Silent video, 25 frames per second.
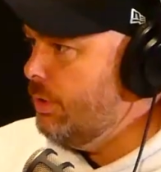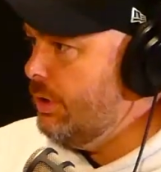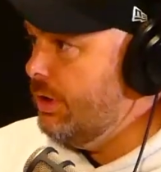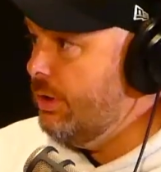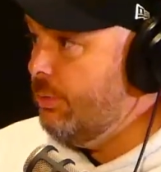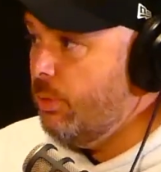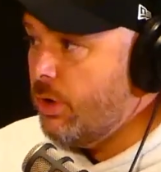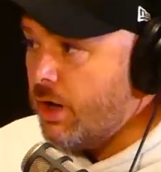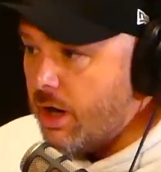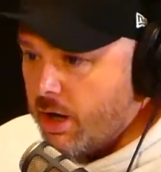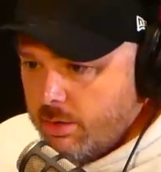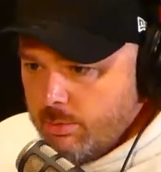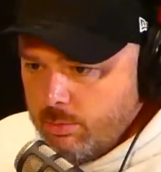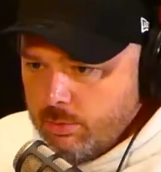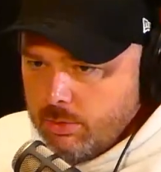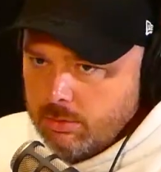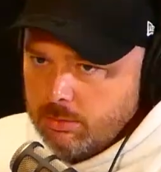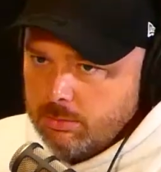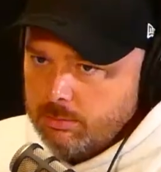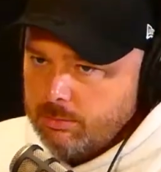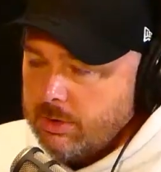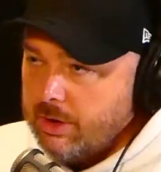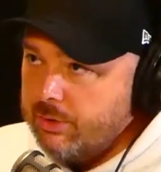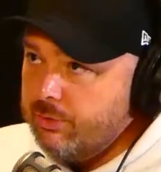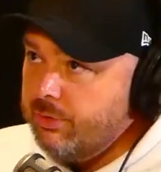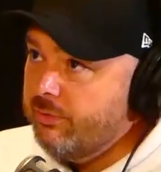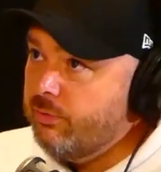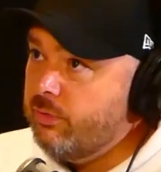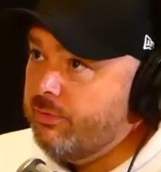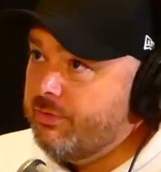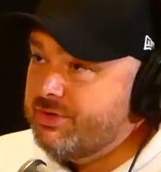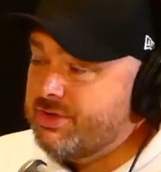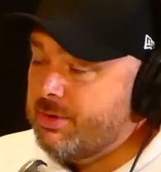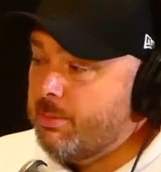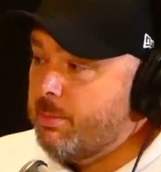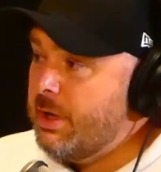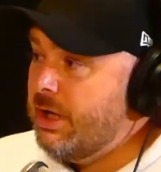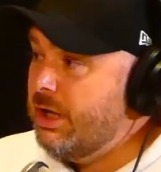I don't even know if
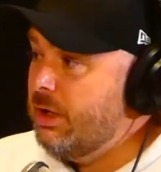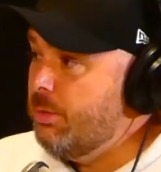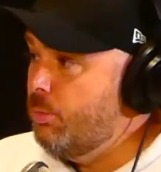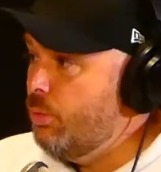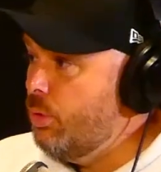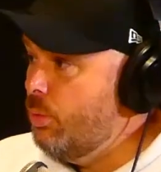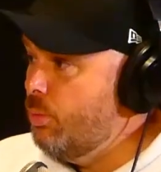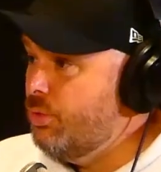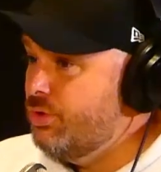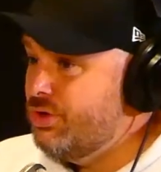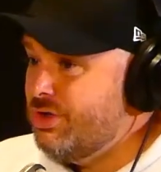there's a mining boom.